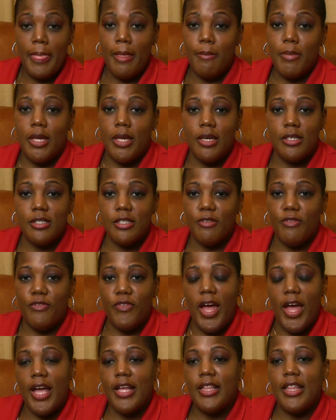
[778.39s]
Because of the
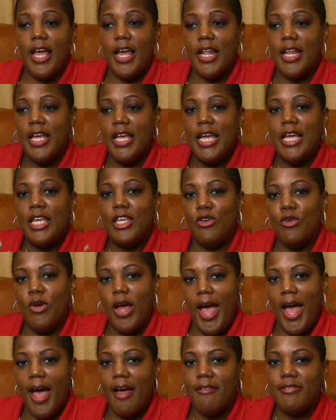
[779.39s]
fact that you
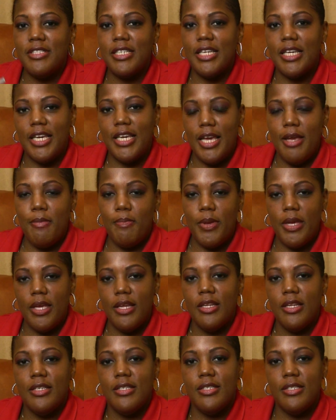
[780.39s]
have to keep
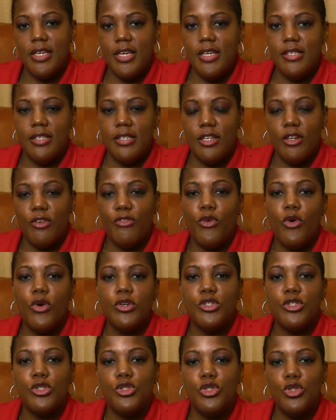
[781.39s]
it seasoned for
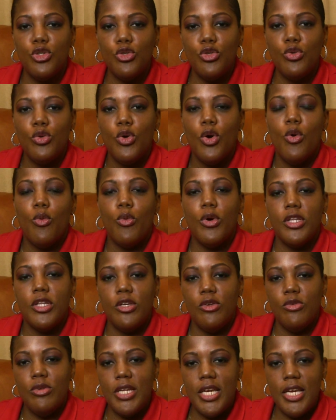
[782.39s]
it to do what
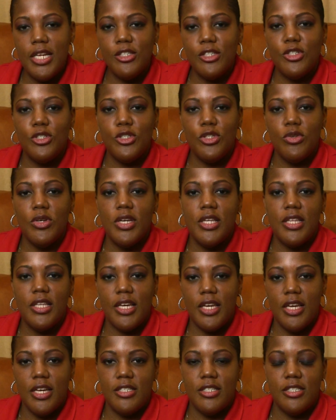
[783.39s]
you need it to do in the
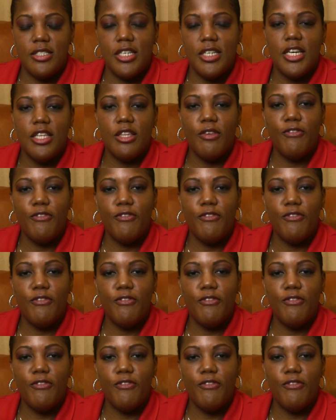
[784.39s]
kitchen to get the